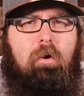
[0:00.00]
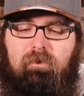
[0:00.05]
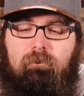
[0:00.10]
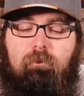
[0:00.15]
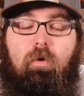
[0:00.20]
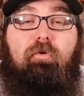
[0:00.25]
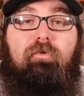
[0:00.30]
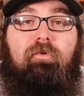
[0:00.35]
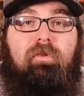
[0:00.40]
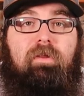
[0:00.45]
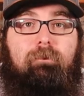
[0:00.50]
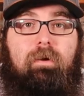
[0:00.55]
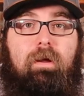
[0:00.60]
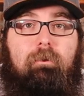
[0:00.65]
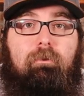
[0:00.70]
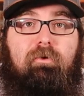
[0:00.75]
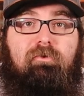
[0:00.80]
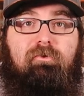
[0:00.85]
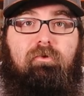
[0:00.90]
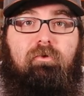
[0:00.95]
Most of the
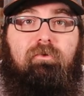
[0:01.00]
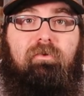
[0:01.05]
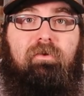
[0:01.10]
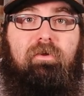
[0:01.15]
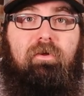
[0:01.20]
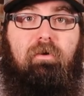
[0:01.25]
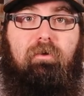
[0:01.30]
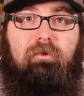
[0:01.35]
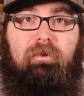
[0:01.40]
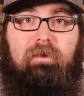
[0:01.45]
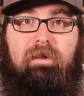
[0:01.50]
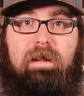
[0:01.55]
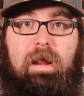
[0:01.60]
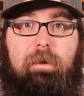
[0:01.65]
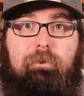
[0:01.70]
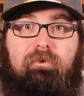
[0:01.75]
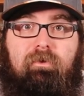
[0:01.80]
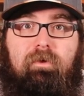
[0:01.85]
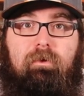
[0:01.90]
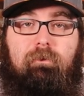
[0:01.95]
peppers you see are in the
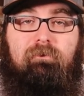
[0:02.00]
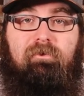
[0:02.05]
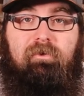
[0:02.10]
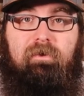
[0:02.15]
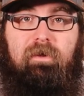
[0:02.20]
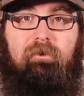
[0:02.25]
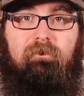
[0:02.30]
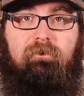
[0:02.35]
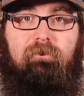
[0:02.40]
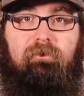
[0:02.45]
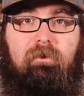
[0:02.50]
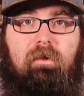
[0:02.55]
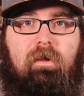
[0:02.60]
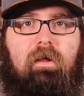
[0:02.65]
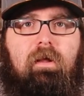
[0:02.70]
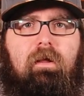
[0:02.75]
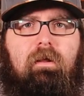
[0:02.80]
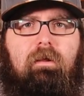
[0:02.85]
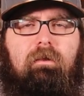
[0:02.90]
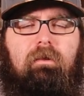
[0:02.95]
capsicum chinense,
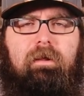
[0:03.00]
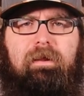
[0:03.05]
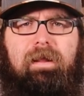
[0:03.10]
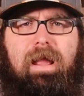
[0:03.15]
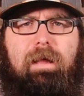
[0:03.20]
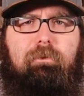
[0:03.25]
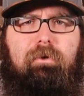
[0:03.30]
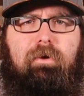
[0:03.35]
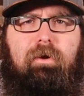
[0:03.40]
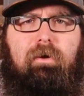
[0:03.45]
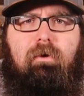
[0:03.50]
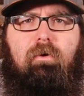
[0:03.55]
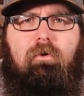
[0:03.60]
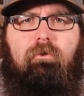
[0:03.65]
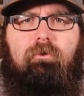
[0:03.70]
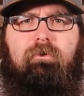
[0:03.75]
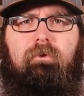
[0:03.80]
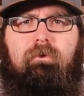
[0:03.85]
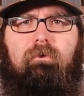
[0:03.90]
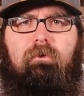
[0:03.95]
like
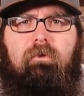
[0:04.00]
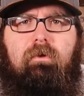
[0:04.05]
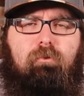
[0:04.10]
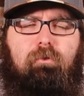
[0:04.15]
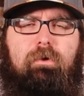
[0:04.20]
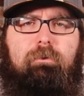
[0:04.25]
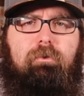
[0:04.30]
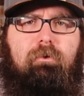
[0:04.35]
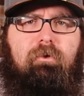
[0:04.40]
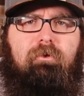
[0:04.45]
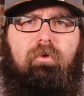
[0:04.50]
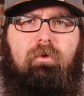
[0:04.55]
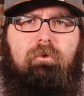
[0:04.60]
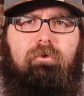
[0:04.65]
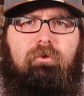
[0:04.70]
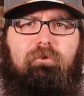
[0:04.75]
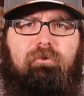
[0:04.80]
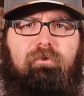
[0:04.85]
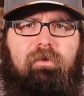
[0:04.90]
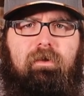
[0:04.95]
habaneros and reapers, all
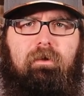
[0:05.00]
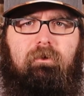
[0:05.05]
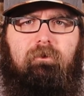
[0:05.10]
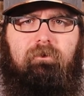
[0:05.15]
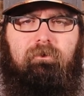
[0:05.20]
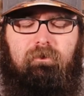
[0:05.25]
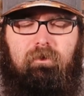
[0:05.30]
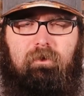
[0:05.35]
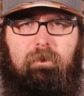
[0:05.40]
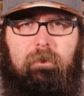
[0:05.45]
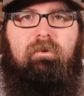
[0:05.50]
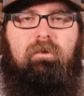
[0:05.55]
those things.